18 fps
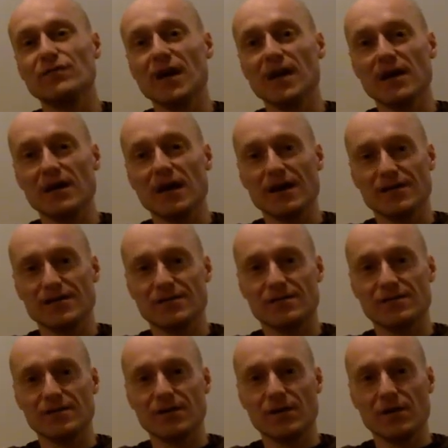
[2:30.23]
take
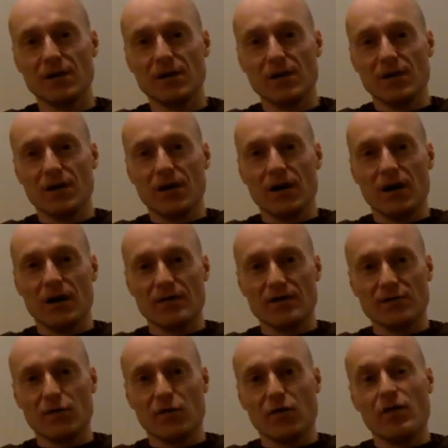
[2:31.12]
as
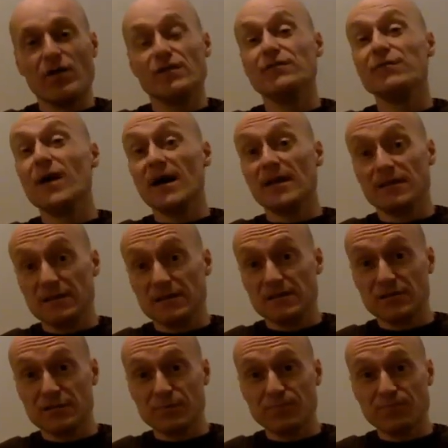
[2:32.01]
your
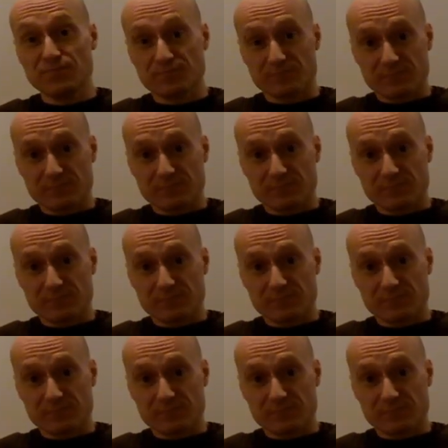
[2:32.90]
advantage.